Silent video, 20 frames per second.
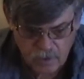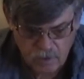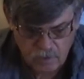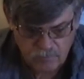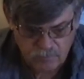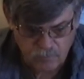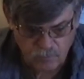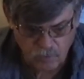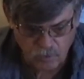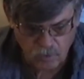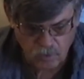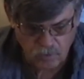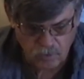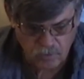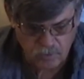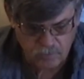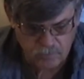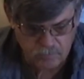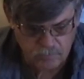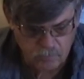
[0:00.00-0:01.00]
For
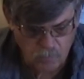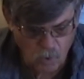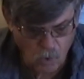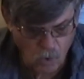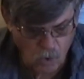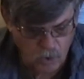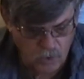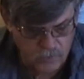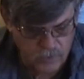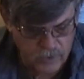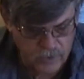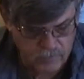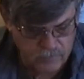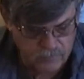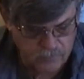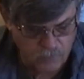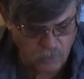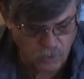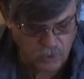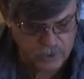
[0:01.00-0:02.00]
more than
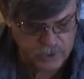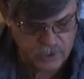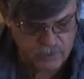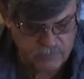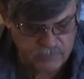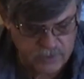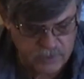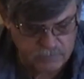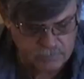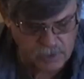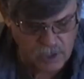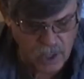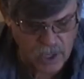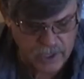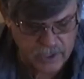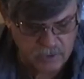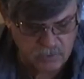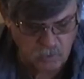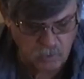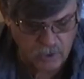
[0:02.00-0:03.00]
40 of them
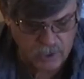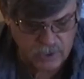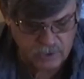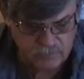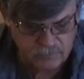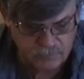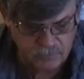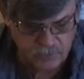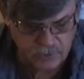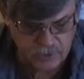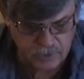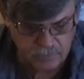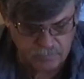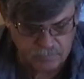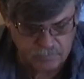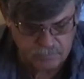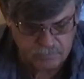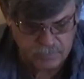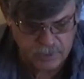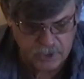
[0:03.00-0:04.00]
lie in wait for him,
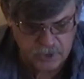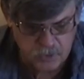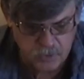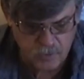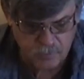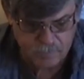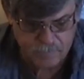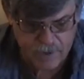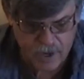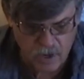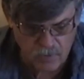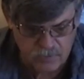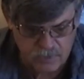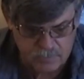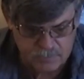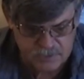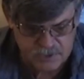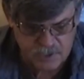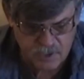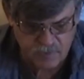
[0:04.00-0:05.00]
men who have bound
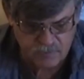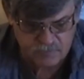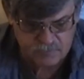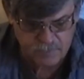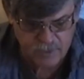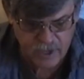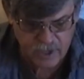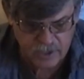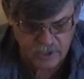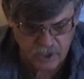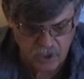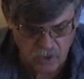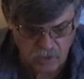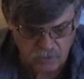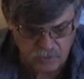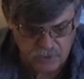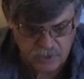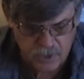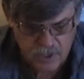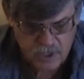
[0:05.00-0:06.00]
themselves by an
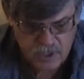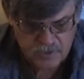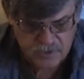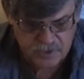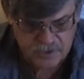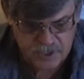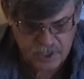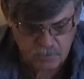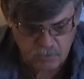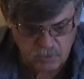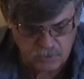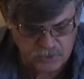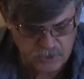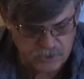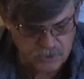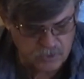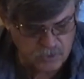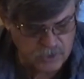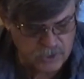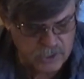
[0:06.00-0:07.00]
oath that they will
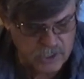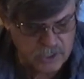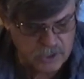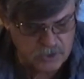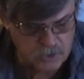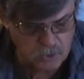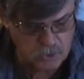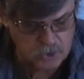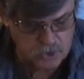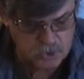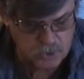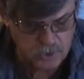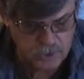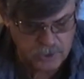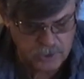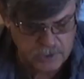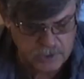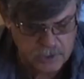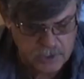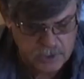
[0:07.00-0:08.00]
neither eat nor
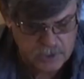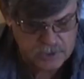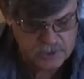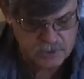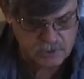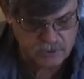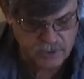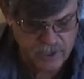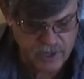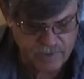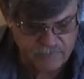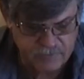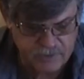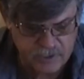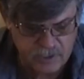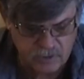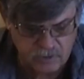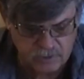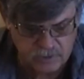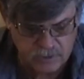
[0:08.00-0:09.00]
drink till they have
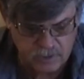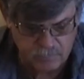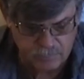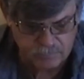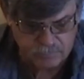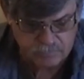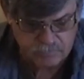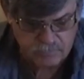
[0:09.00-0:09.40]
killed him.